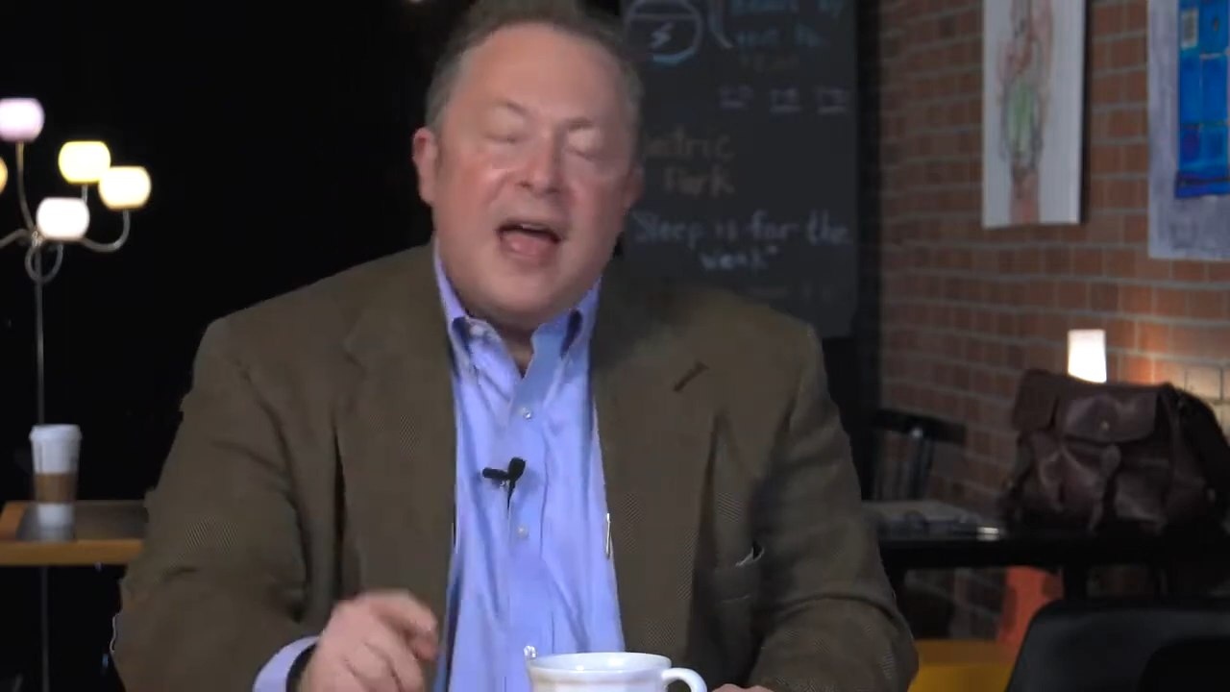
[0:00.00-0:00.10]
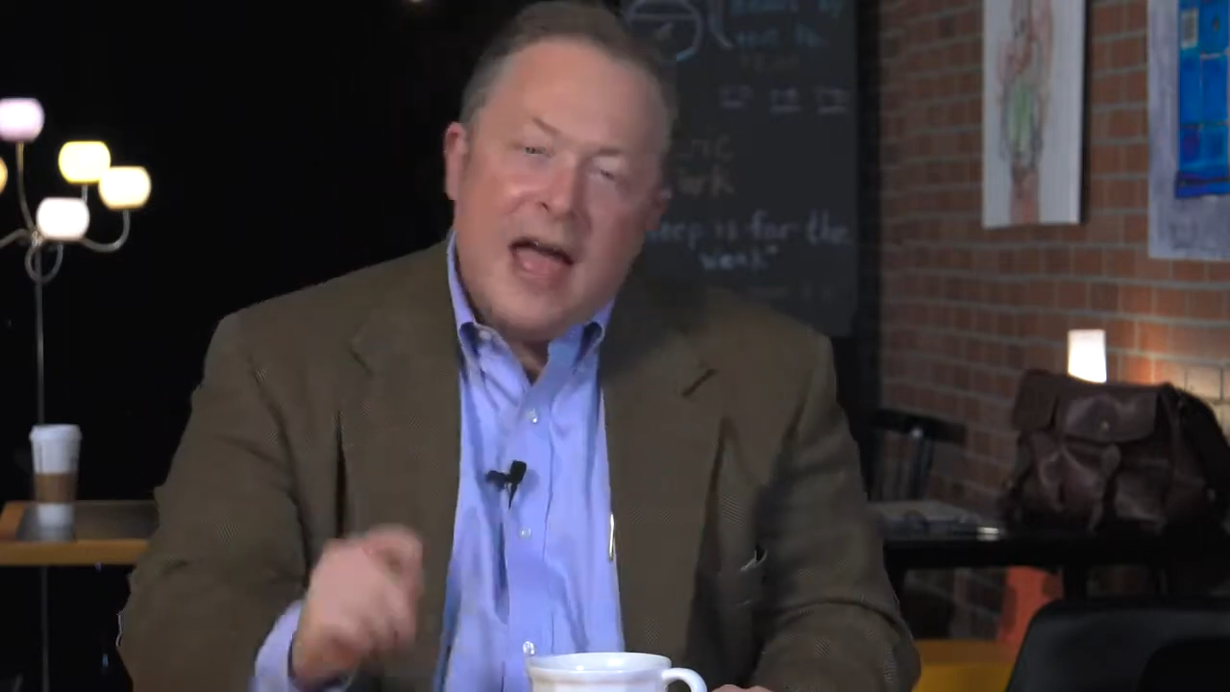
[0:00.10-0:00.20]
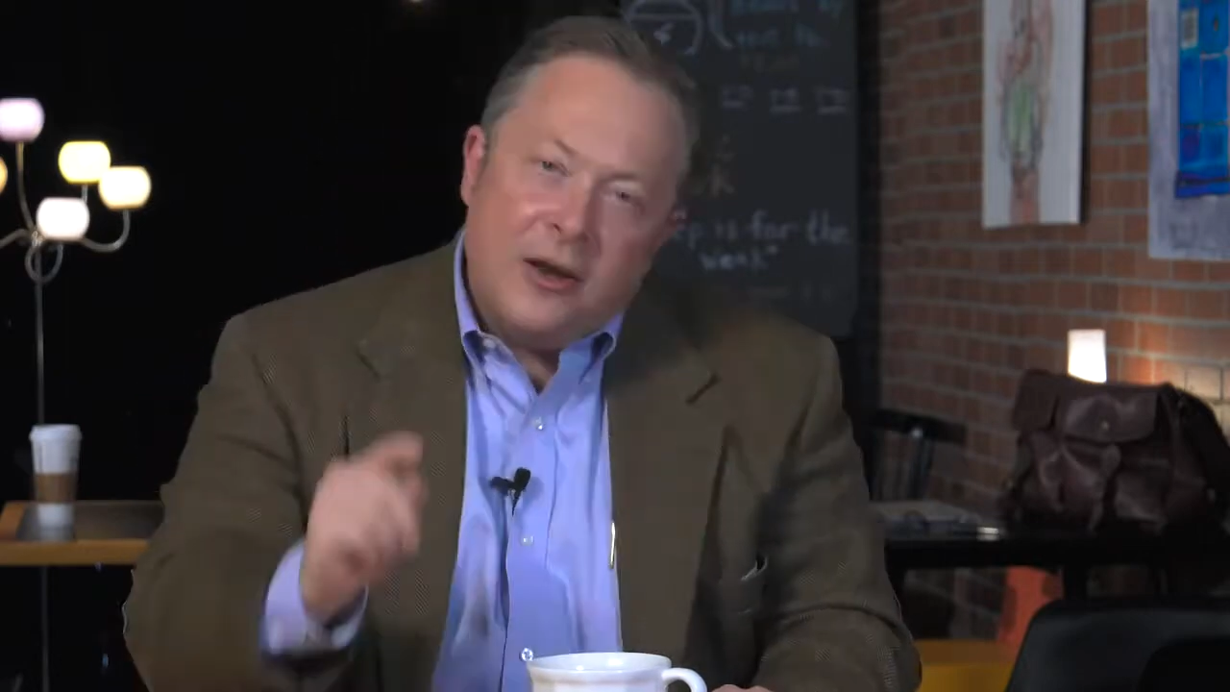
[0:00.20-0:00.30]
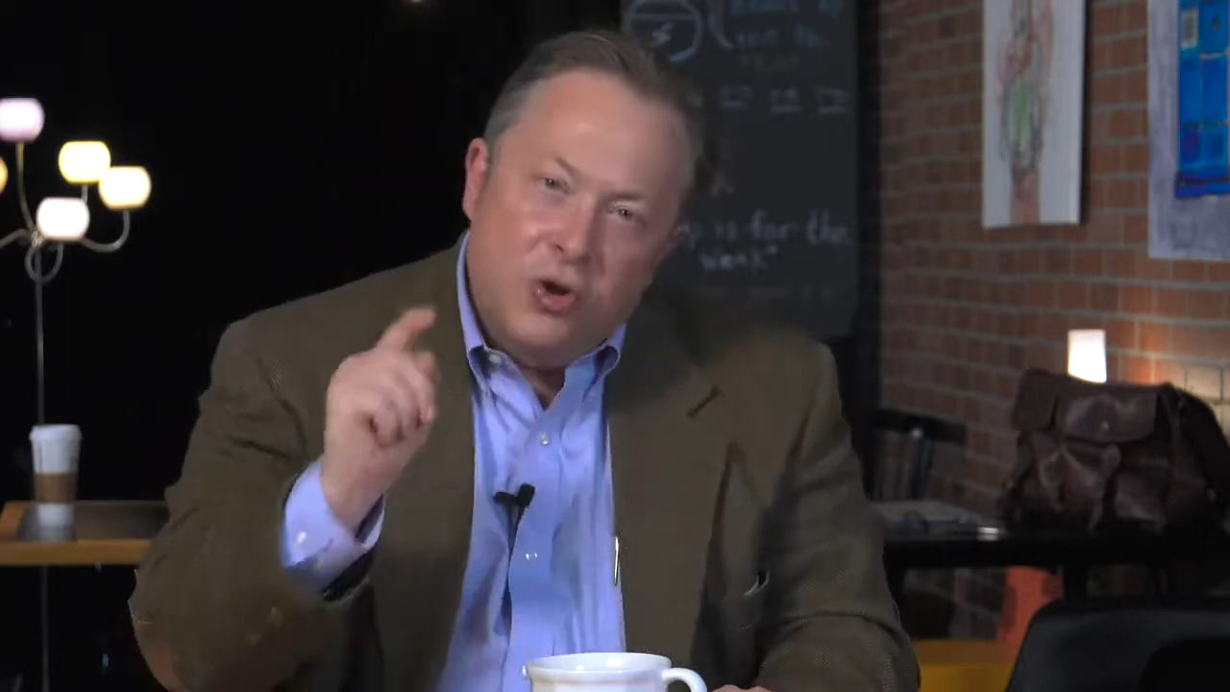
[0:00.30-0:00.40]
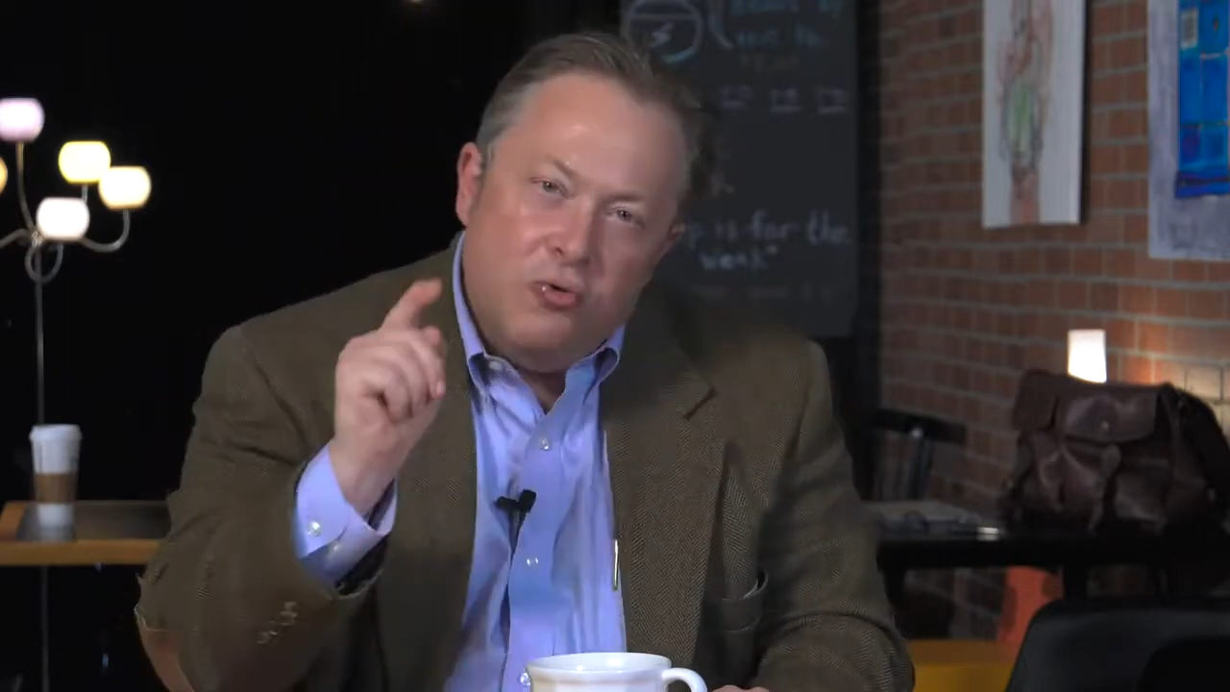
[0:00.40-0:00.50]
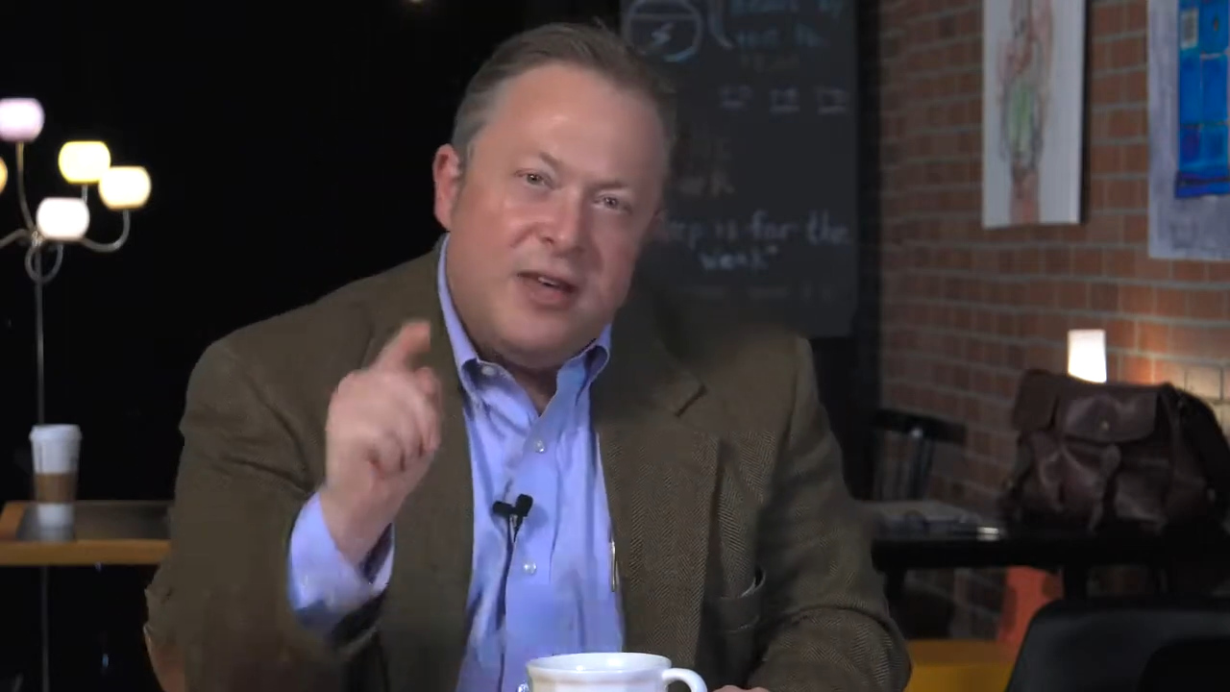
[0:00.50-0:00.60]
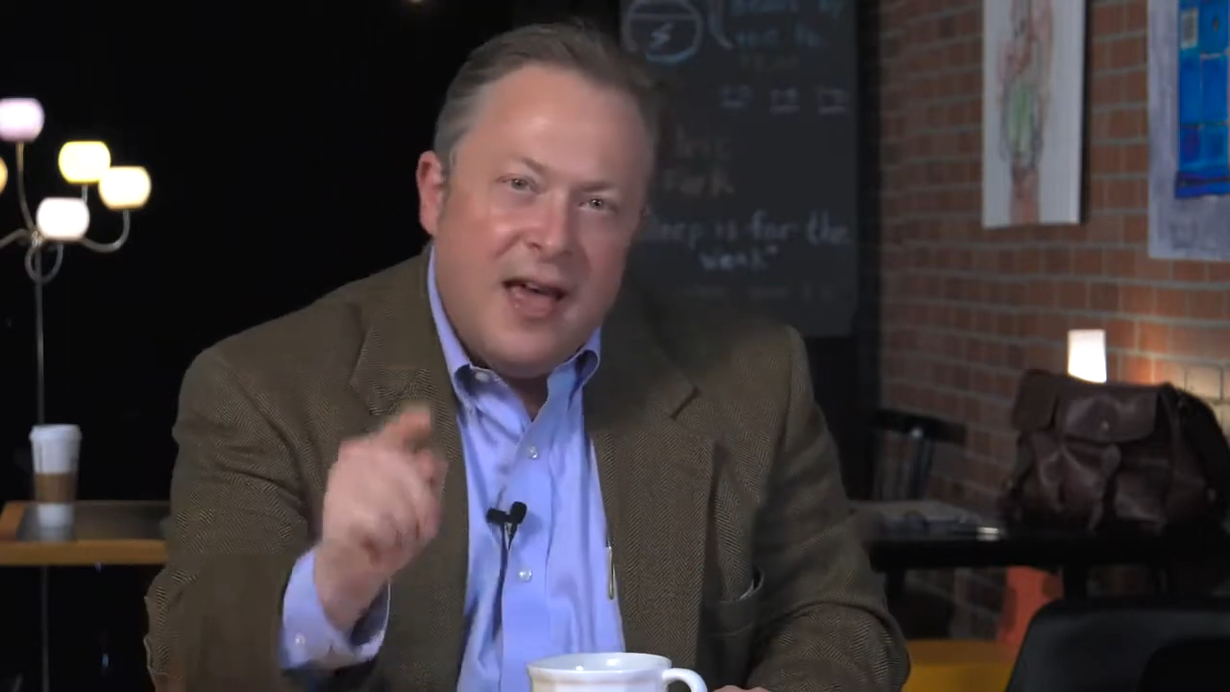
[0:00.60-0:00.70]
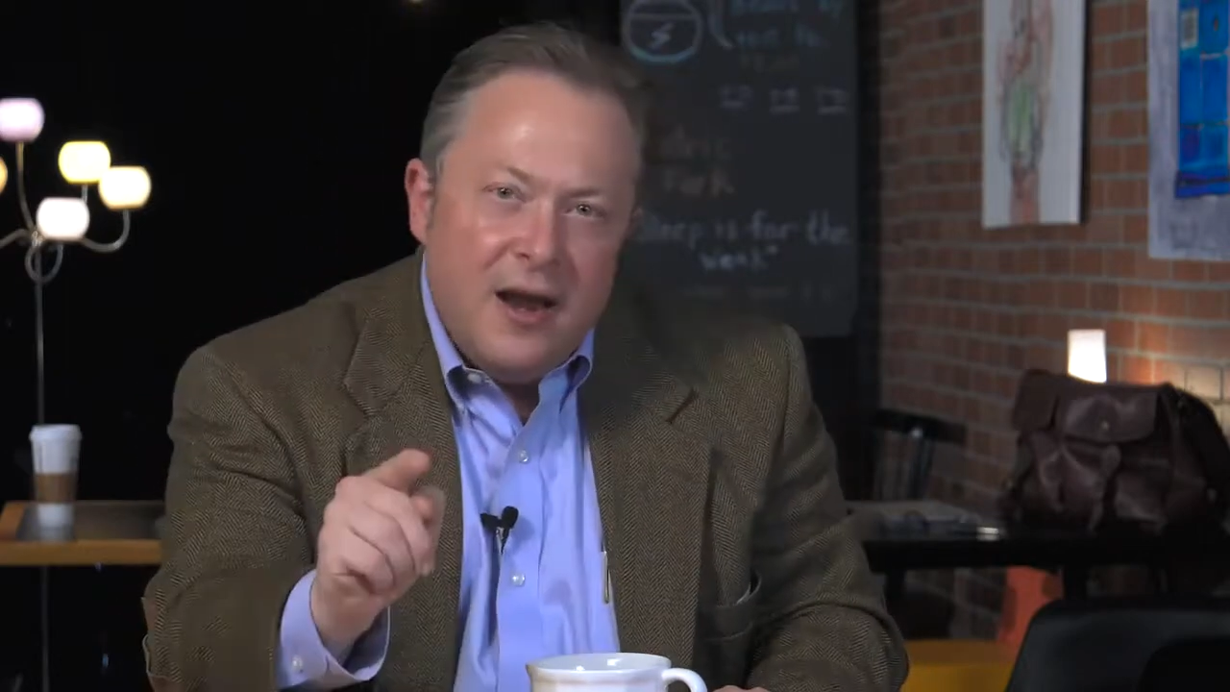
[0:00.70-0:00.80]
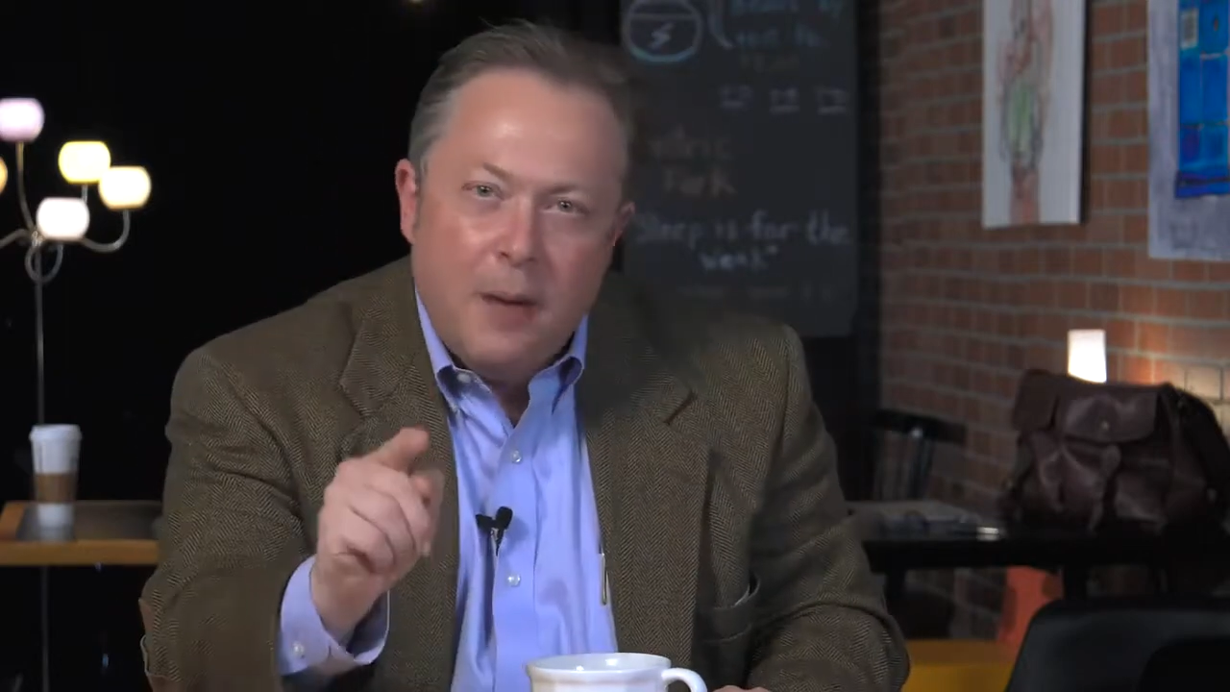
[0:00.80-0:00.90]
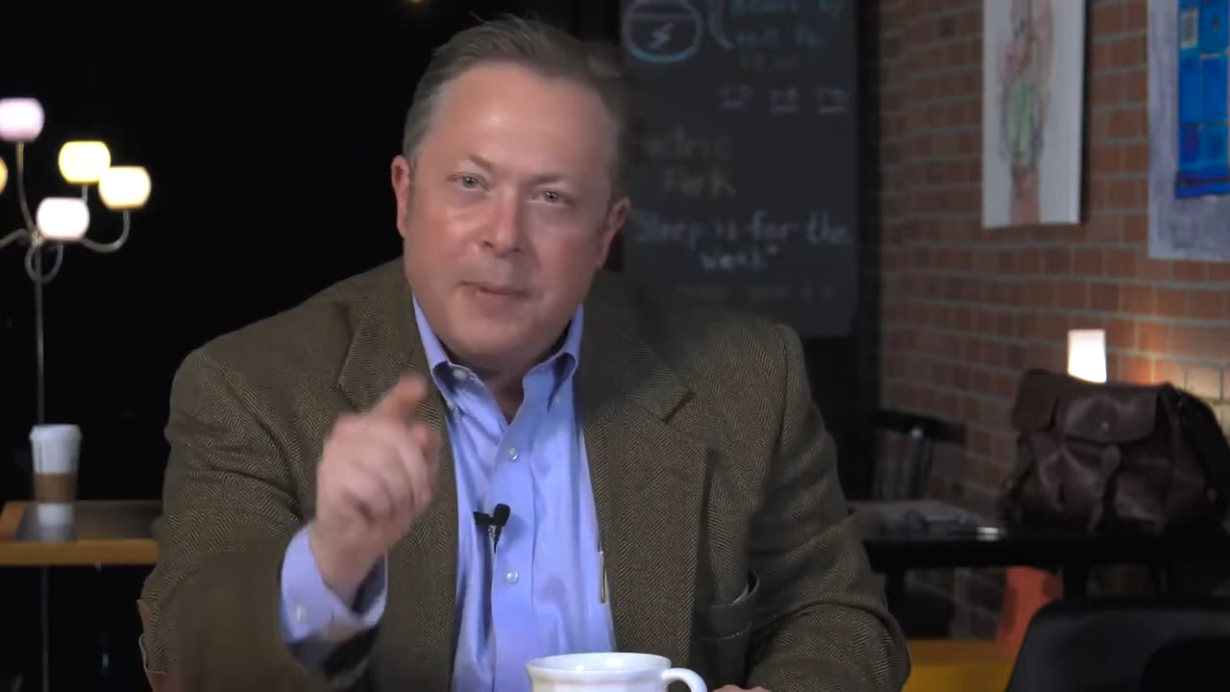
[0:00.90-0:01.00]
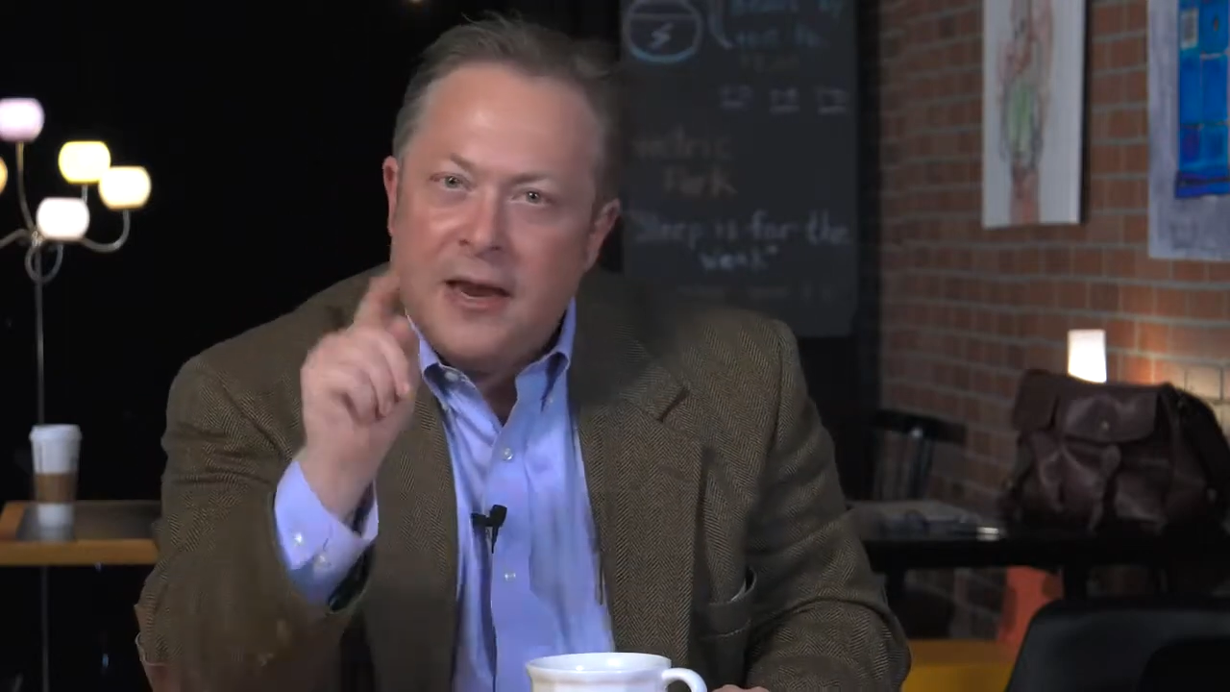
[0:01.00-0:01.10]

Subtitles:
and you get up